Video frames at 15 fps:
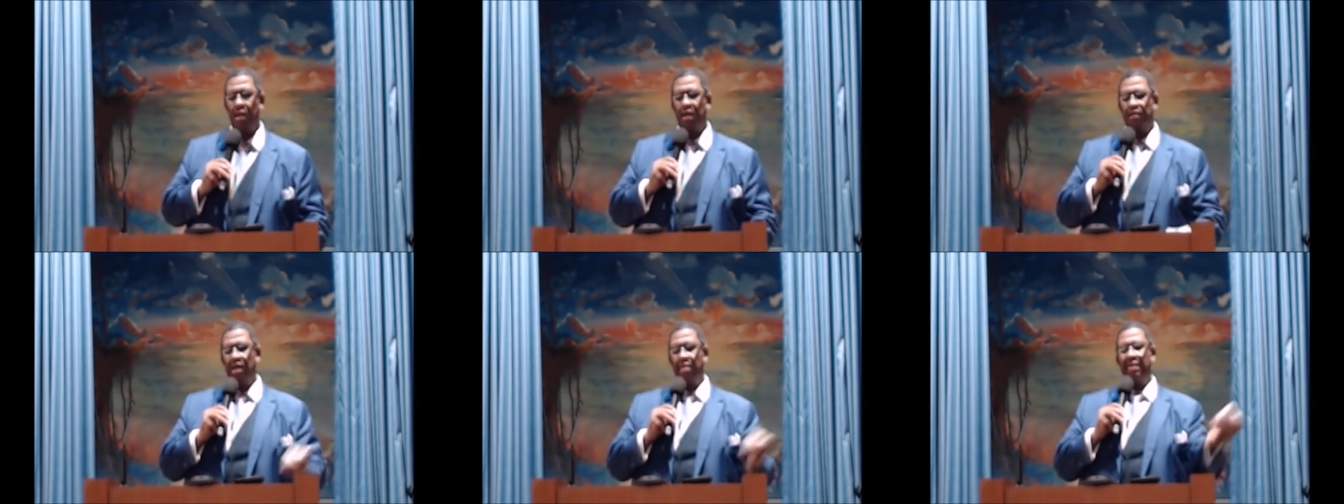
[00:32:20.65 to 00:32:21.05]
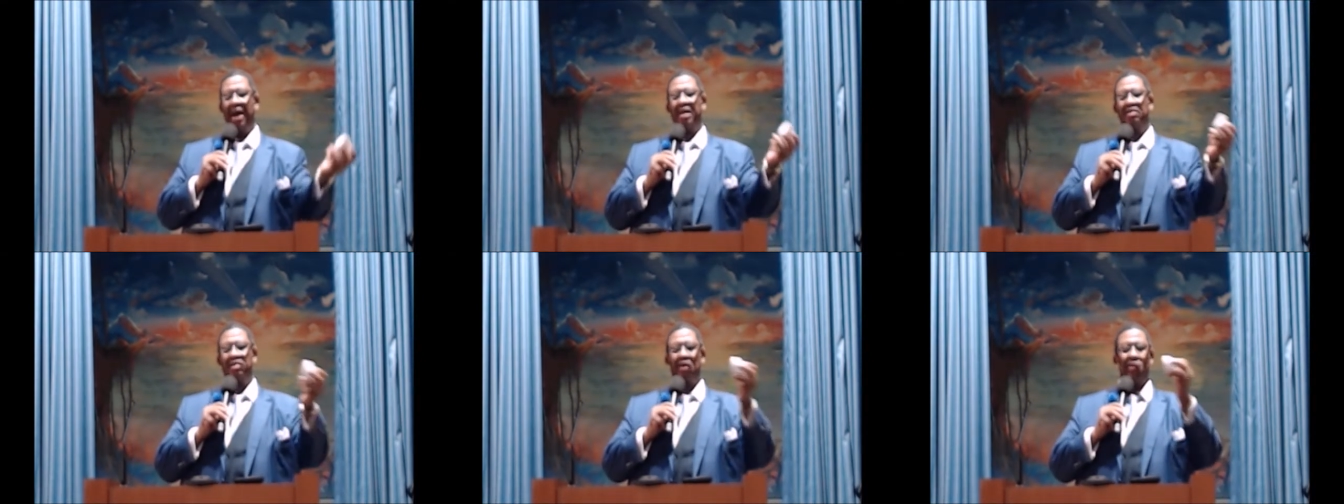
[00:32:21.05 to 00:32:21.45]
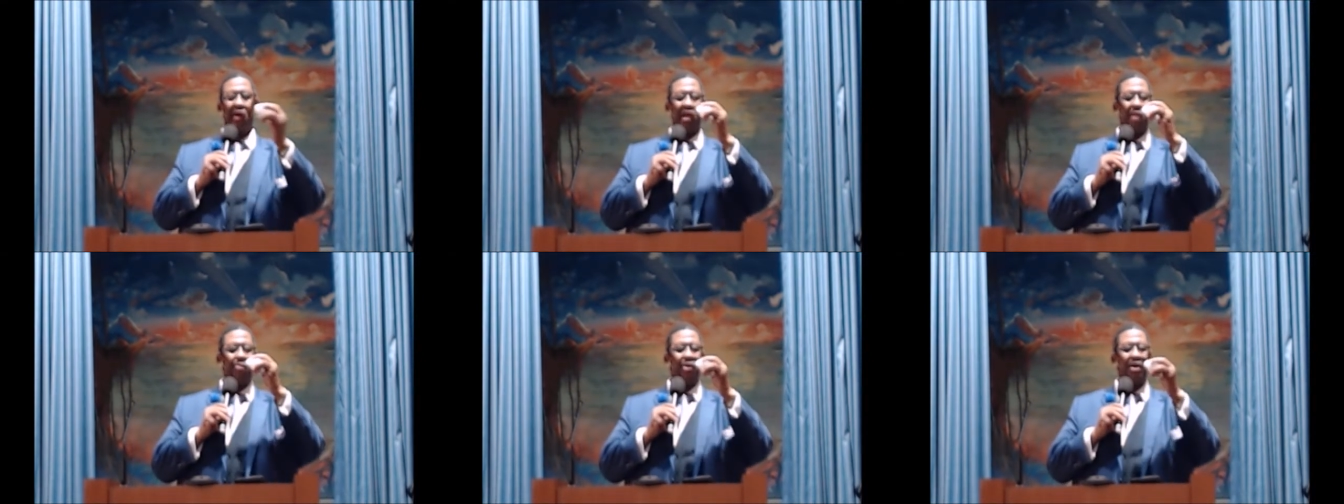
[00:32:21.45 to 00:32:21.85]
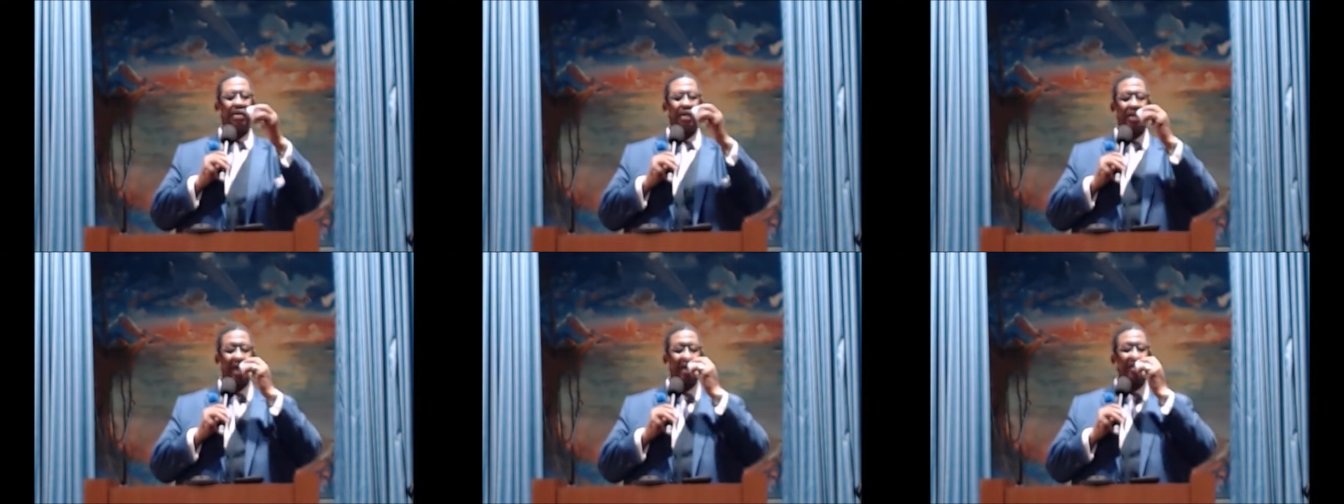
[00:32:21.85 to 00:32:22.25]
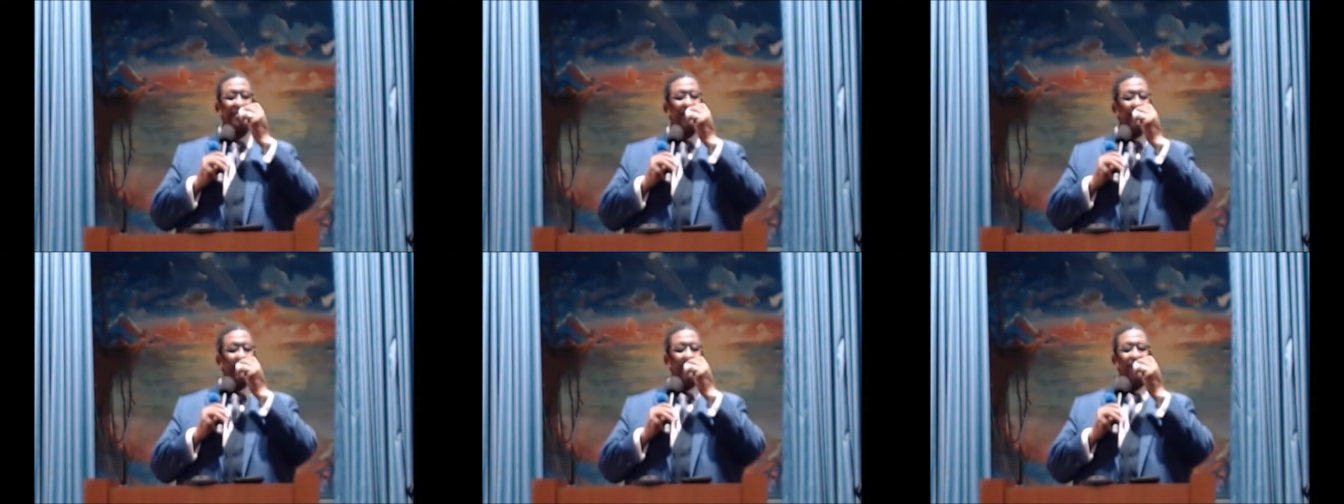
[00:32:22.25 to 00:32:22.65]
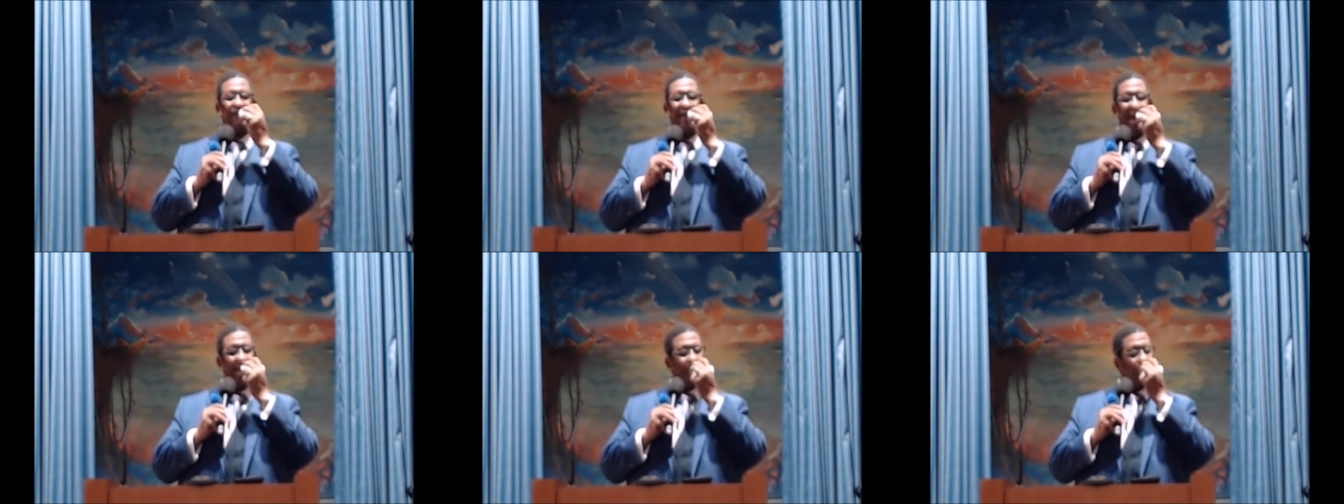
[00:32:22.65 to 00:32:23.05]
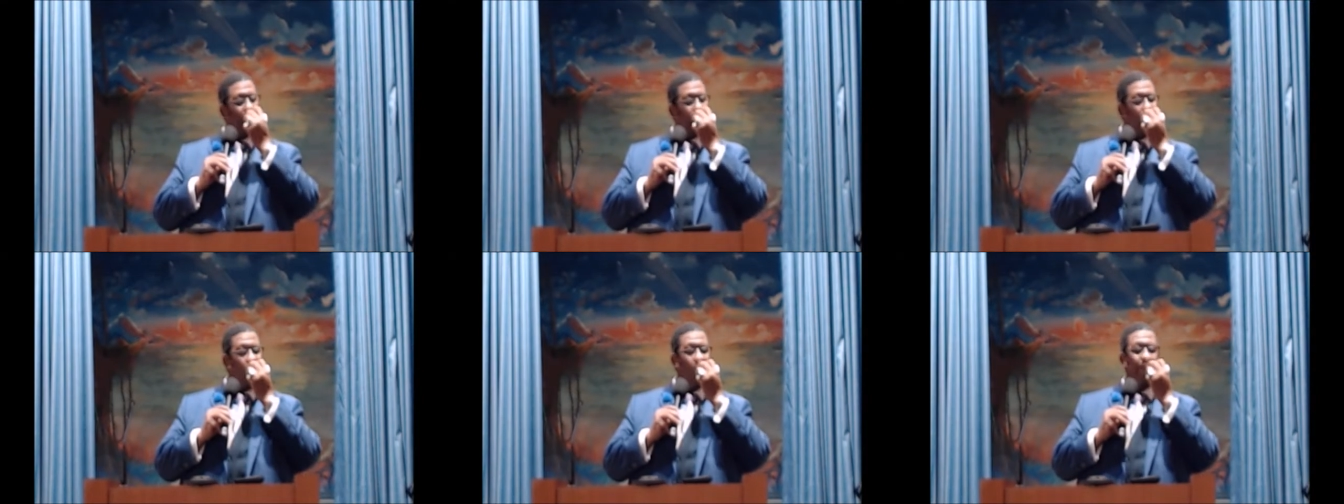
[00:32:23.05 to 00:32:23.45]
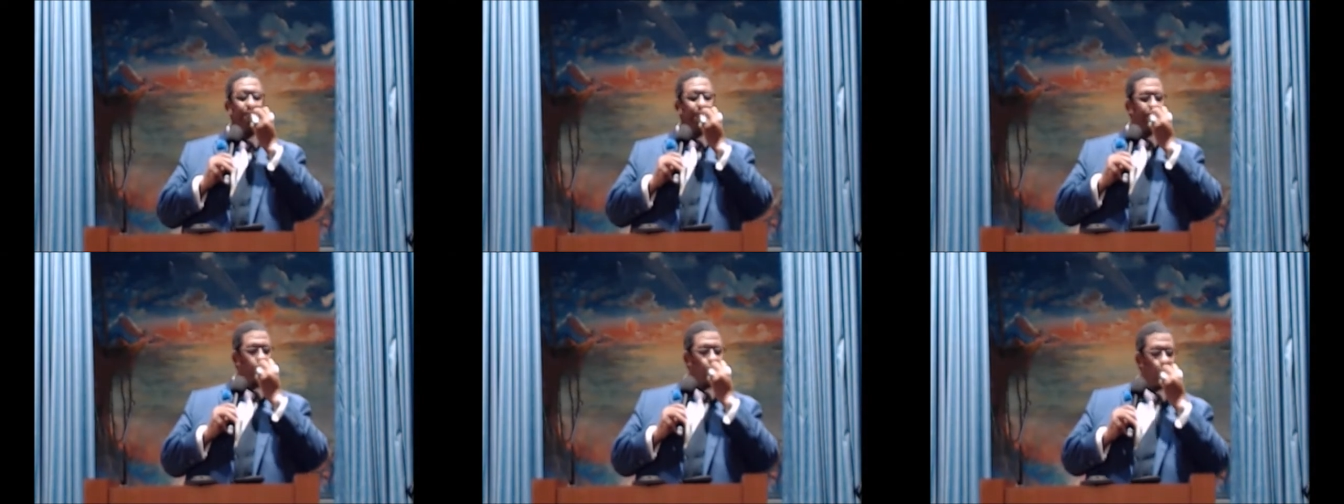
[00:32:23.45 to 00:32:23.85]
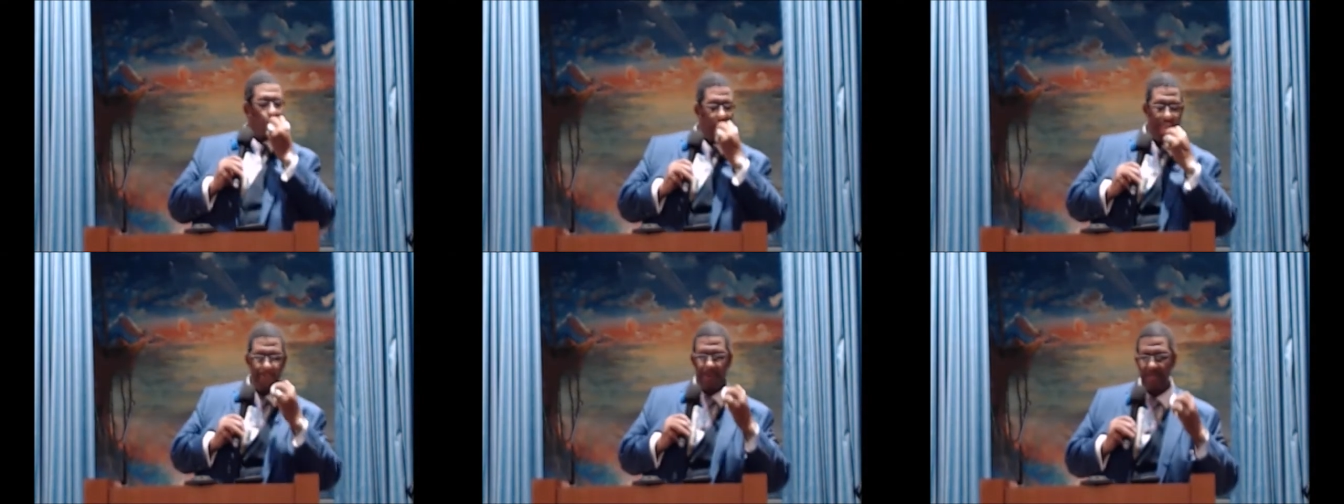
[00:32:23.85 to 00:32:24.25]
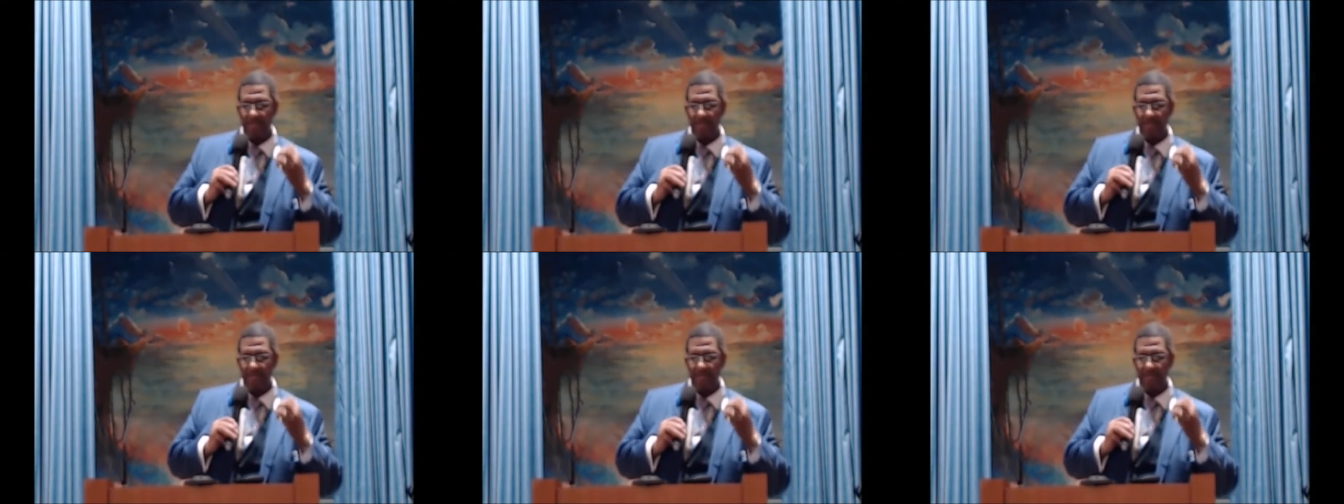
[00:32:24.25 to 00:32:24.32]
Somebody said, well, he put it together so we could fight. No, no. He put